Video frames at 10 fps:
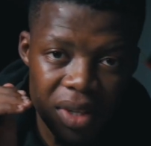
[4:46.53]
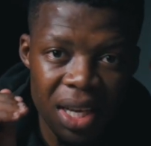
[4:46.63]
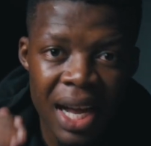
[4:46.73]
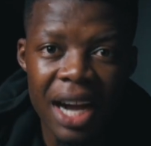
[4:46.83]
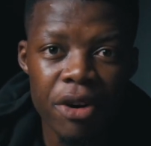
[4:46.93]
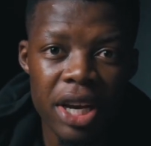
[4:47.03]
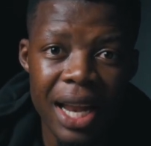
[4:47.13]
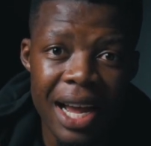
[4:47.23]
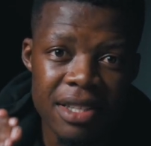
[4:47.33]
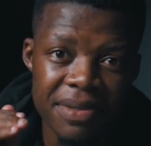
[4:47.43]
Hungry
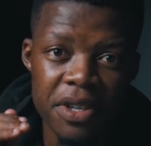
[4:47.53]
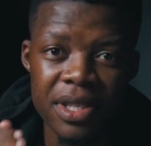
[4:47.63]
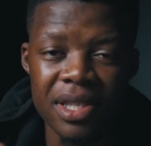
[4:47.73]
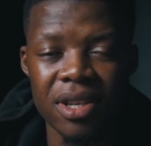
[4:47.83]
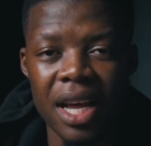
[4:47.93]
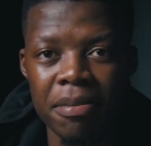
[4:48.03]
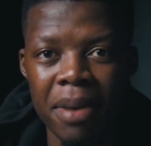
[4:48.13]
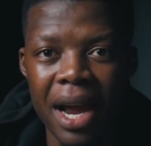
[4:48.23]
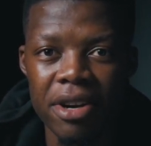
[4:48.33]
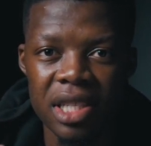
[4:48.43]
Lions versus Orlando
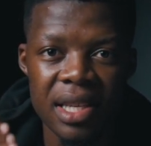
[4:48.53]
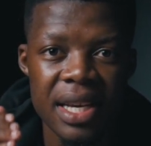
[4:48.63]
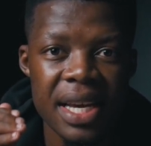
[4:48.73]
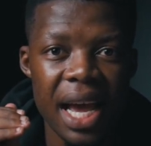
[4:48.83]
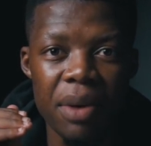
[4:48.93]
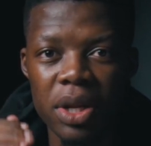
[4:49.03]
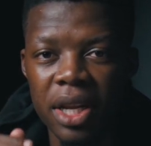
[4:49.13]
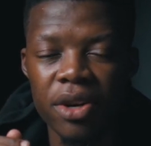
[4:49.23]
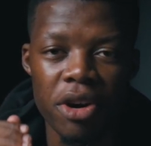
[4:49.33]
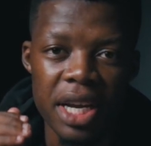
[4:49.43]
Pirates. And we
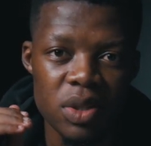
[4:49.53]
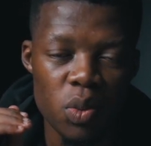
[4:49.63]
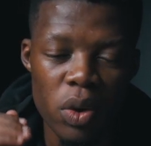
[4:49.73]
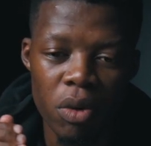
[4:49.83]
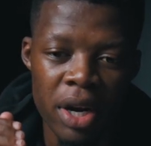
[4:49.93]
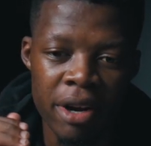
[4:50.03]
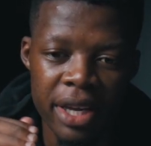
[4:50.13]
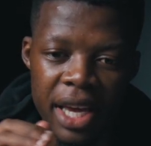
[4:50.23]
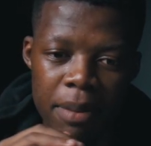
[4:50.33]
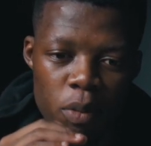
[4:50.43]
did great. We won our
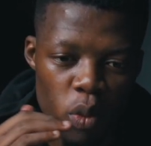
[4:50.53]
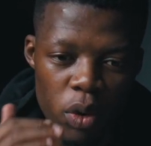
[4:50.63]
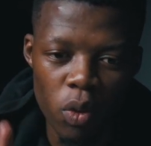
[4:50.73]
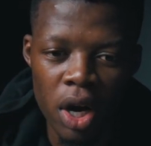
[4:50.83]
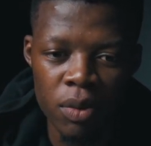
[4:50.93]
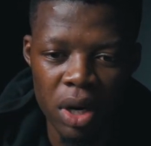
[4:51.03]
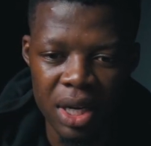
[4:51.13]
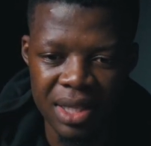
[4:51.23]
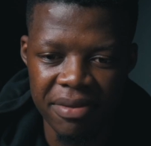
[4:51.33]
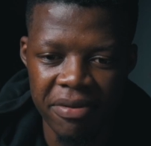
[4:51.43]
game. We won what
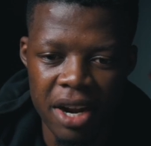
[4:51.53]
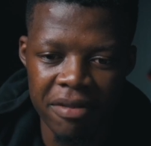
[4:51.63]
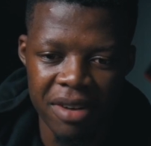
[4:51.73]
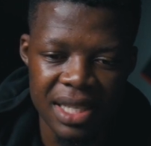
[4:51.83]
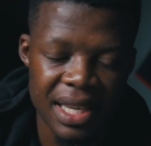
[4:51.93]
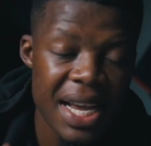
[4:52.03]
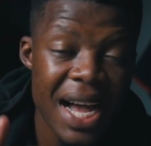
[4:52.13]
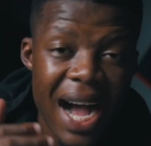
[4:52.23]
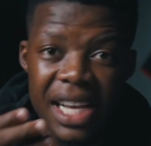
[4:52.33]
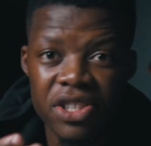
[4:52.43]
was in front of us.
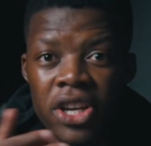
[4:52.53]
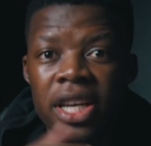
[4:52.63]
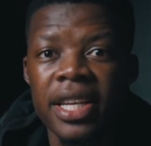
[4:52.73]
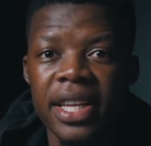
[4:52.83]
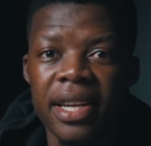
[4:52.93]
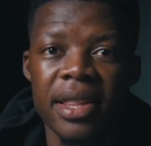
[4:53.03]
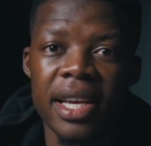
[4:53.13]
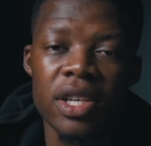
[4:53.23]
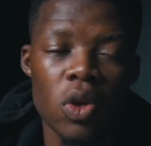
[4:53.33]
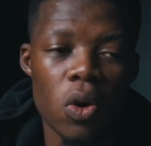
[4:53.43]
I certainly didn't
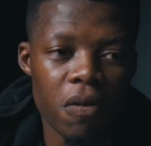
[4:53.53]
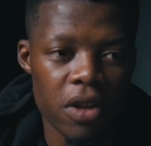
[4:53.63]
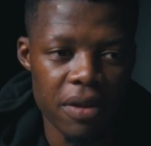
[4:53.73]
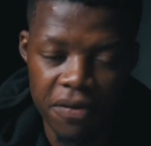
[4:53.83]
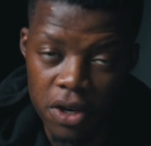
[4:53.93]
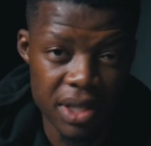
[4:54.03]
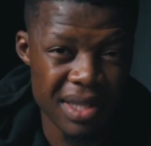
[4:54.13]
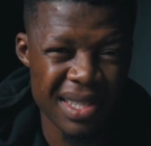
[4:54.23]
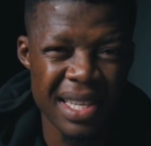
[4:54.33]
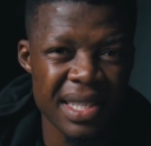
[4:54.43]
think so for the first
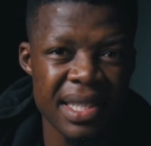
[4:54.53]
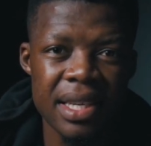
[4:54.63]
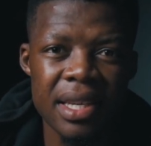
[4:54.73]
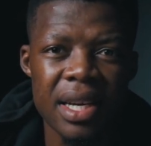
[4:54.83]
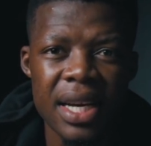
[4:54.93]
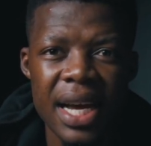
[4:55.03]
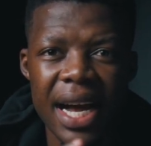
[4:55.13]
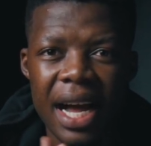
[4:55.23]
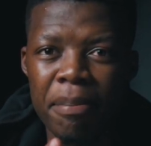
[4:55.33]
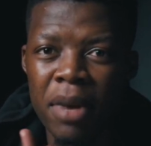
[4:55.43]
60
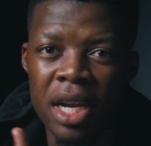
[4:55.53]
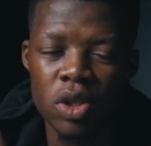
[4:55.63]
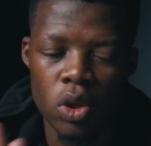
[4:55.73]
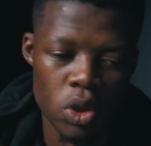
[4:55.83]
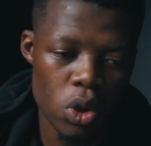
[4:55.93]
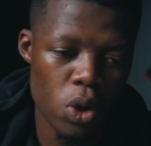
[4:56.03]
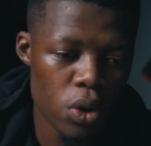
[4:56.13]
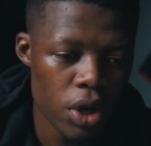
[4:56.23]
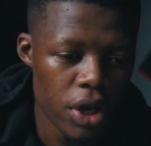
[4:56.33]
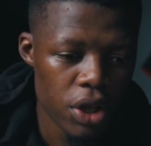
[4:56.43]
minutes or so.
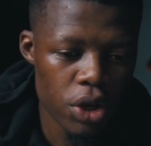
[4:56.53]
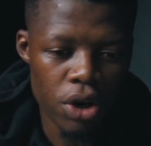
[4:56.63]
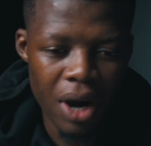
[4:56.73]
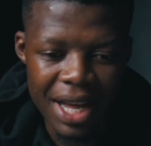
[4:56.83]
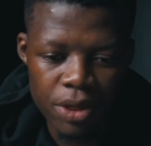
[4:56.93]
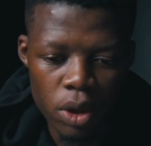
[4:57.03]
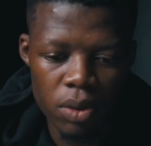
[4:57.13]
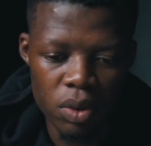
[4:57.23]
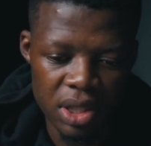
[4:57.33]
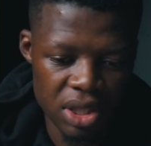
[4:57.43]
I thought it
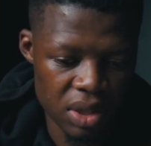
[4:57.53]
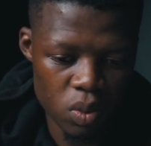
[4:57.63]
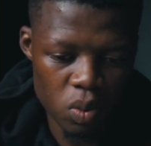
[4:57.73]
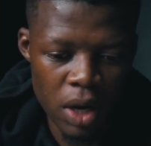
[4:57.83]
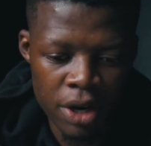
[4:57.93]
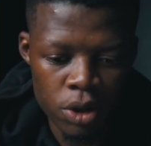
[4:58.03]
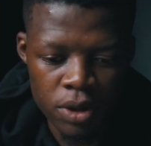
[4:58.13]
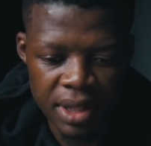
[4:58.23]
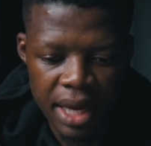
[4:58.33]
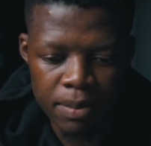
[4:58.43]
was just one of
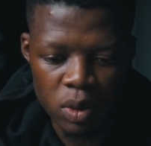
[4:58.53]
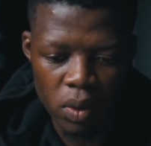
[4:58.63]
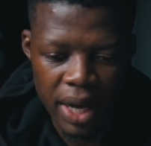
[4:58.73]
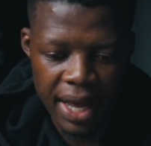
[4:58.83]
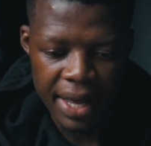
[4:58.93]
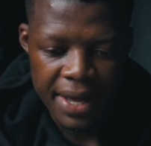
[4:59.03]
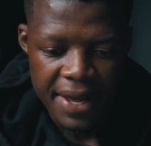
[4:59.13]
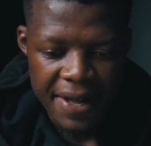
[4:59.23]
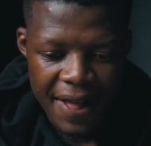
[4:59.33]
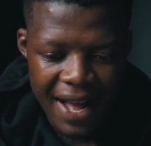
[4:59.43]
those games where
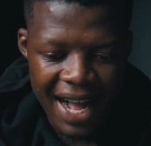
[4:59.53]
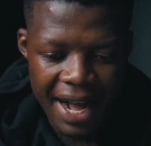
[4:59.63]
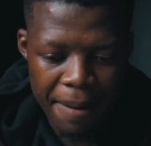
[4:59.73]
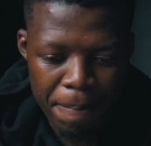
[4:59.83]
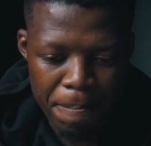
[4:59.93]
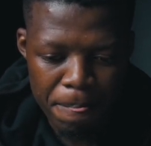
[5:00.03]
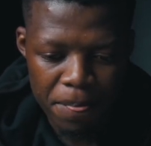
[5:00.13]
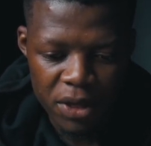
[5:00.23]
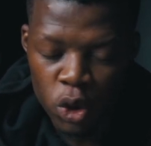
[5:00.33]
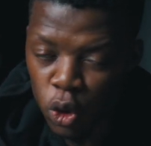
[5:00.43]

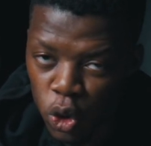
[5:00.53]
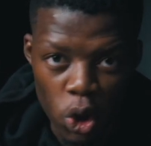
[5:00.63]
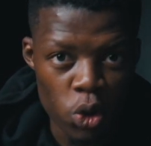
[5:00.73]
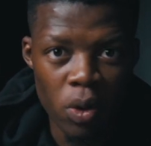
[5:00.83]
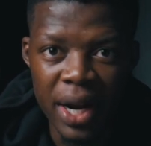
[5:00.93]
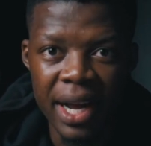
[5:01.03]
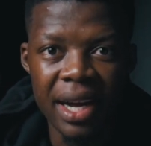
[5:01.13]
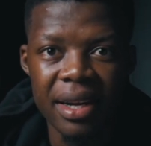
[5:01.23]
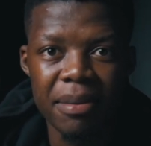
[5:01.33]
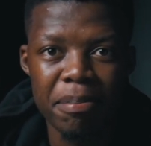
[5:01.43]
you don't want to